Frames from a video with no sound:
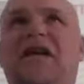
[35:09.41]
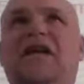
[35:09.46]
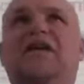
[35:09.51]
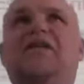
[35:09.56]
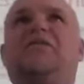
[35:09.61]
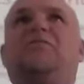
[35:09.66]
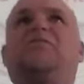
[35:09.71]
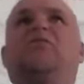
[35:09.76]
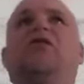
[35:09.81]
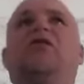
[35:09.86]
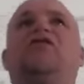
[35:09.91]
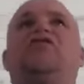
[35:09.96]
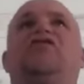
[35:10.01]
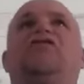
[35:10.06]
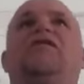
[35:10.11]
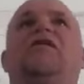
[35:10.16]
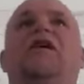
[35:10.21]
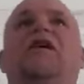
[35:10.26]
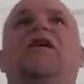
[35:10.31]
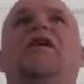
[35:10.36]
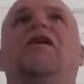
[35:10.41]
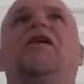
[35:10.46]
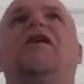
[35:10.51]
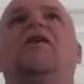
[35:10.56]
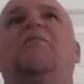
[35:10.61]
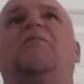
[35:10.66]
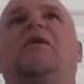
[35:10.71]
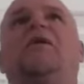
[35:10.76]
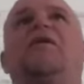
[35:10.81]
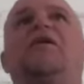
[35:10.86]
inspiration there,
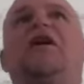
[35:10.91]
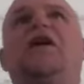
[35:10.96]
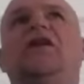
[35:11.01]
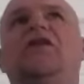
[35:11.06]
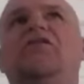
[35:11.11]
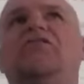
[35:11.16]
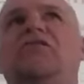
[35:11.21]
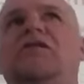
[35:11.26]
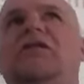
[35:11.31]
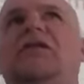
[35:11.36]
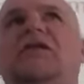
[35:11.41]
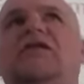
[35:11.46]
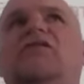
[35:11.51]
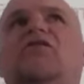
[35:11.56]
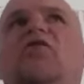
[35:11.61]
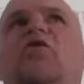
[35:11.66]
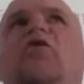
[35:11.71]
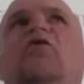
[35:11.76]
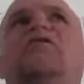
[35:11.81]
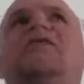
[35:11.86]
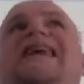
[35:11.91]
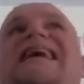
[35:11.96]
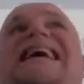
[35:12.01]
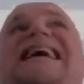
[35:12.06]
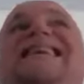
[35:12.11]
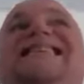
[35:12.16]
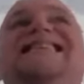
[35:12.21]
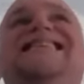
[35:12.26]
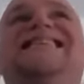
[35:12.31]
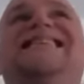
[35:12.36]
but the industry discourse
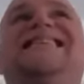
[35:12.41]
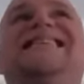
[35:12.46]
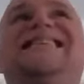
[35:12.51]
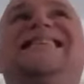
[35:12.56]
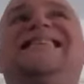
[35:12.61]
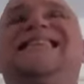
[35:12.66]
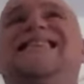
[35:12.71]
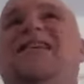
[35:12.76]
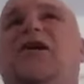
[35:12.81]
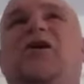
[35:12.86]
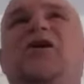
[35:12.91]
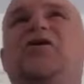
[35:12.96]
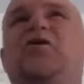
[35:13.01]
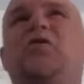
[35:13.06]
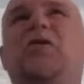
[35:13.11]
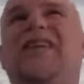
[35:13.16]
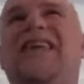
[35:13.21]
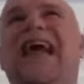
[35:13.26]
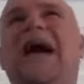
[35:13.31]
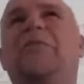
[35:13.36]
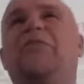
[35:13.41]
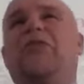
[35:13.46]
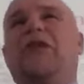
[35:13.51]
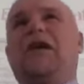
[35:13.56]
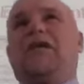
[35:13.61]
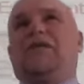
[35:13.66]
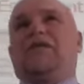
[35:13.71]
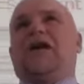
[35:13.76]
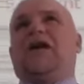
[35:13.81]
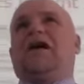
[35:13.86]
isn't going to
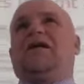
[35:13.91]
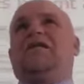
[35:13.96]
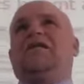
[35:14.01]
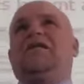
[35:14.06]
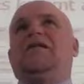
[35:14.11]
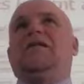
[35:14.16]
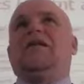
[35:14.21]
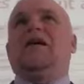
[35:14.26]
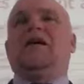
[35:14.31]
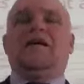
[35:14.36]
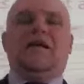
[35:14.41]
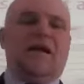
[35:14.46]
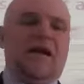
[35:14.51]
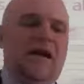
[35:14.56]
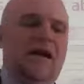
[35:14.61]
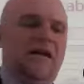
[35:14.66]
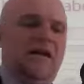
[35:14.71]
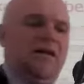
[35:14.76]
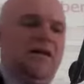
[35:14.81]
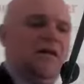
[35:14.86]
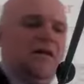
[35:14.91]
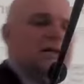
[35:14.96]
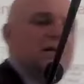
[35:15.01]
elaborate that in any